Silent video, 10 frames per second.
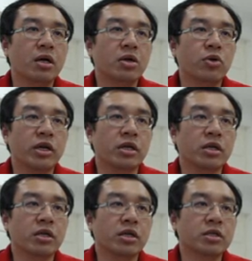queen
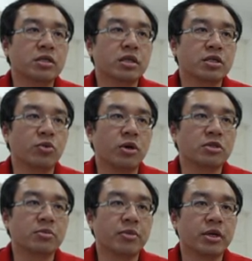e6 was
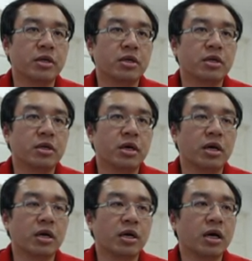played,
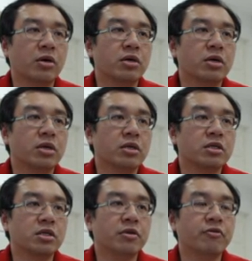and now
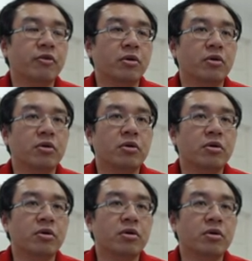c4.
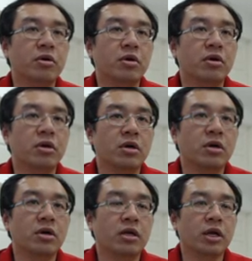
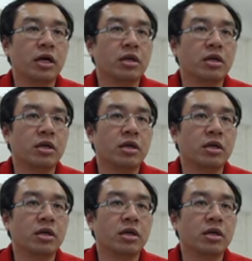Then